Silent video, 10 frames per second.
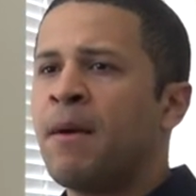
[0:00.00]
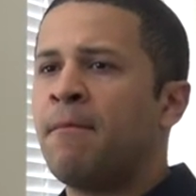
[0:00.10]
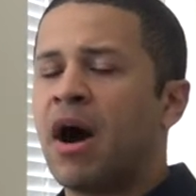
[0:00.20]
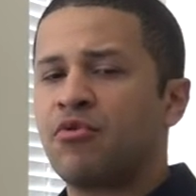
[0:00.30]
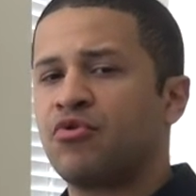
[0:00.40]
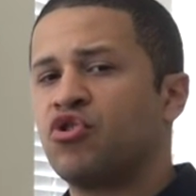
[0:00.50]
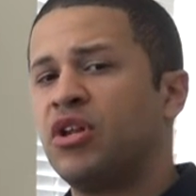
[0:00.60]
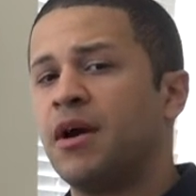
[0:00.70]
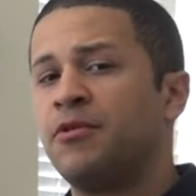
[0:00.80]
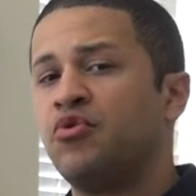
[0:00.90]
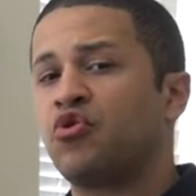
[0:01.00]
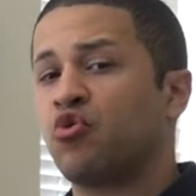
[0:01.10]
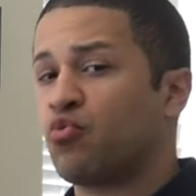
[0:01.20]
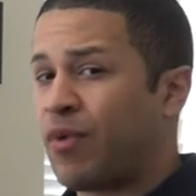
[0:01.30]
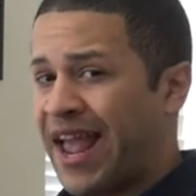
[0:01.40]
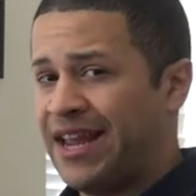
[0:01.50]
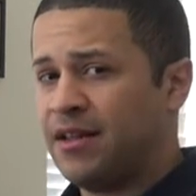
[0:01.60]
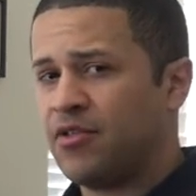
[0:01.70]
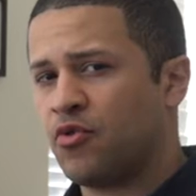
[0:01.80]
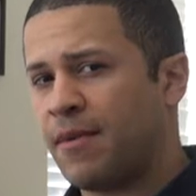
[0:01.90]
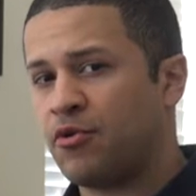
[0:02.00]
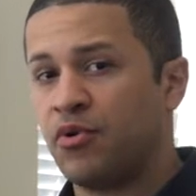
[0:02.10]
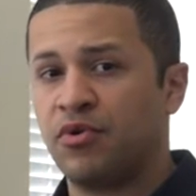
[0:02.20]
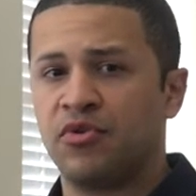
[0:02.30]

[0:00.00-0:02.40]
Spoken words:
Moderate GW terrain, so I'm going